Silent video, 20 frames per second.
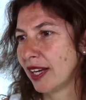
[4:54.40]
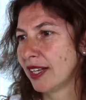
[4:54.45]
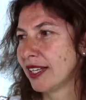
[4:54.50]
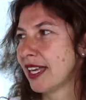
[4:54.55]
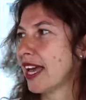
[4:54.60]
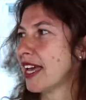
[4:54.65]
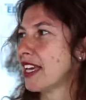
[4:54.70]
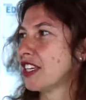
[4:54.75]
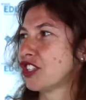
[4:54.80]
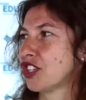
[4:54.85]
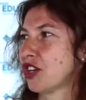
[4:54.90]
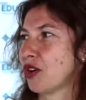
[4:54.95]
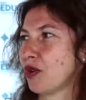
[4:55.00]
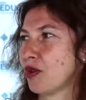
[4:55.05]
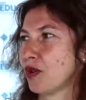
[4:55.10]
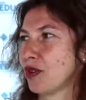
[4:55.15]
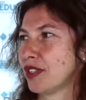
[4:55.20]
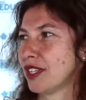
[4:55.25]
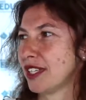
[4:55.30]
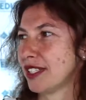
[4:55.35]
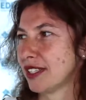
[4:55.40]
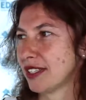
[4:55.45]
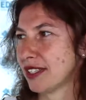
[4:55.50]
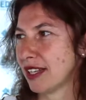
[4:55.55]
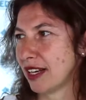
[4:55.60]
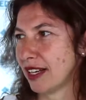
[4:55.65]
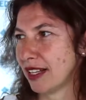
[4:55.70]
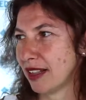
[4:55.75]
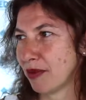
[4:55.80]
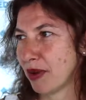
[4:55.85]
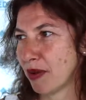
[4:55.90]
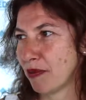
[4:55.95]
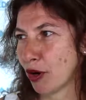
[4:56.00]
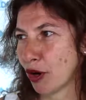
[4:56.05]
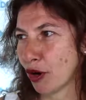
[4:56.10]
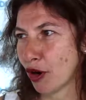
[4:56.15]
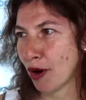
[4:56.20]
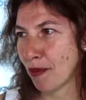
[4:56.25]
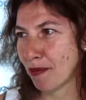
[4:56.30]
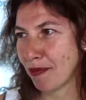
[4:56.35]
Yeah, so this is a little bit
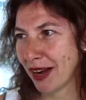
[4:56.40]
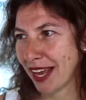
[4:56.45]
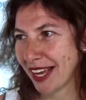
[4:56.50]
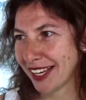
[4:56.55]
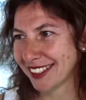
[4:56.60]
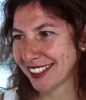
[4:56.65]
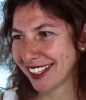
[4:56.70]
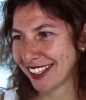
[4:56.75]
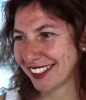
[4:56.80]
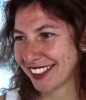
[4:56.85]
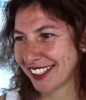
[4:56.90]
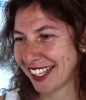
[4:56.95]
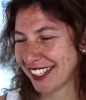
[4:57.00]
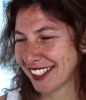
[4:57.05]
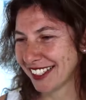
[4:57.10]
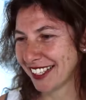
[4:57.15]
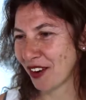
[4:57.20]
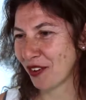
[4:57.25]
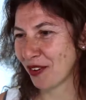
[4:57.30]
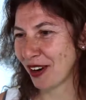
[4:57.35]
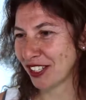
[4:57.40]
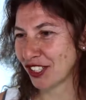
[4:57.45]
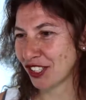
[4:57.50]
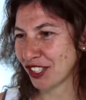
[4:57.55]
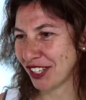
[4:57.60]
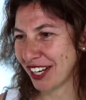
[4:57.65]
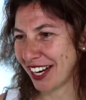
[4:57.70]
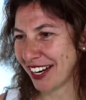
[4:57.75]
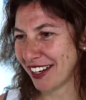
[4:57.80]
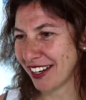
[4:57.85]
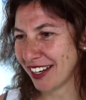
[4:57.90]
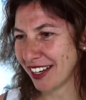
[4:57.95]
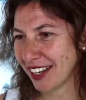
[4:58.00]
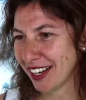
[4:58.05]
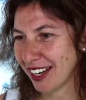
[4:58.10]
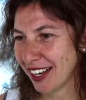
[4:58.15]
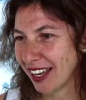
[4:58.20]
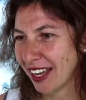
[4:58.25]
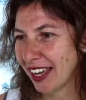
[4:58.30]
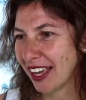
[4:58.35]
more complex than just a questionnaire.
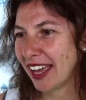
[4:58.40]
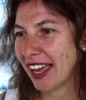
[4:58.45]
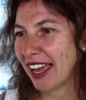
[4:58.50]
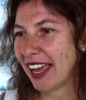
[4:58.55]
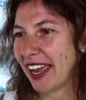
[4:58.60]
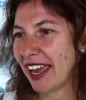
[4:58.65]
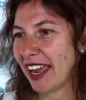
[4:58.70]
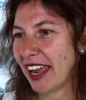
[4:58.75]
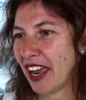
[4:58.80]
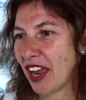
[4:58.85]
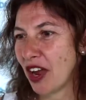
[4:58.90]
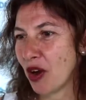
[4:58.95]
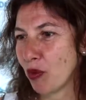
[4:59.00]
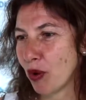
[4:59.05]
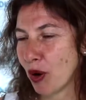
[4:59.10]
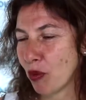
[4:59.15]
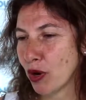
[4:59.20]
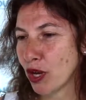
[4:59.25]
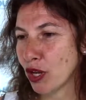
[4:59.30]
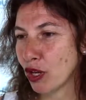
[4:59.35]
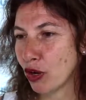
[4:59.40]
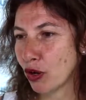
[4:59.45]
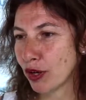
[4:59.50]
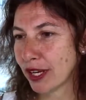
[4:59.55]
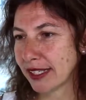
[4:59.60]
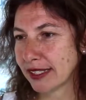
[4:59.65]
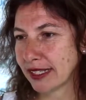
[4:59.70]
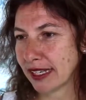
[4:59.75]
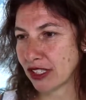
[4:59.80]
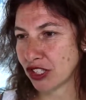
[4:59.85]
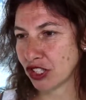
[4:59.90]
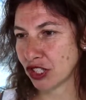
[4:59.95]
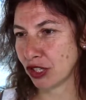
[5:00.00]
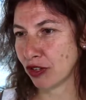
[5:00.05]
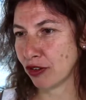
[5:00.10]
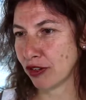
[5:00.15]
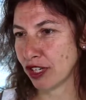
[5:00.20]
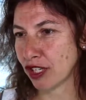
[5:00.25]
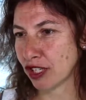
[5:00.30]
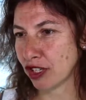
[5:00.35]
Uh, what we look is at
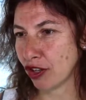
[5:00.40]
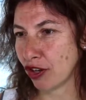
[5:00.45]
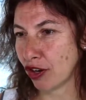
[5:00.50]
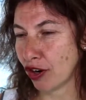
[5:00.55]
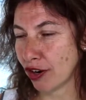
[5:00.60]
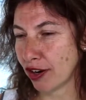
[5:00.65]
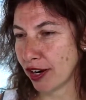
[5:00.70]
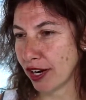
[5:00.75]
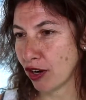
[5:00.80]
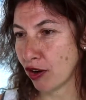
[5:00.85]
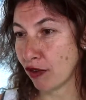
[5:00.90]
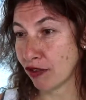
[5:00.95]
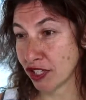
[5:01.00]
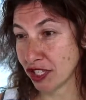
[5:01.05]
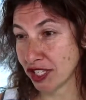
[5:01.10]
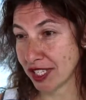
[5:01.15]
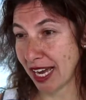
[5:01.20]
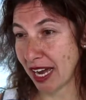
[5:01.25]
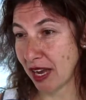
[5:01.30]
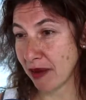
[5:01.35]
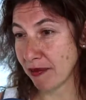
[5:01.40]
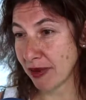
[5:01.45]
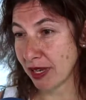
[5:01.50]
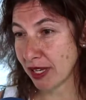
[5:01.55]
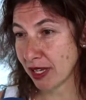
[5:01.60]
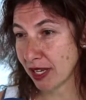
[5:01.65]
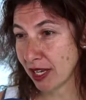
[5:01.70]
children's learning over time.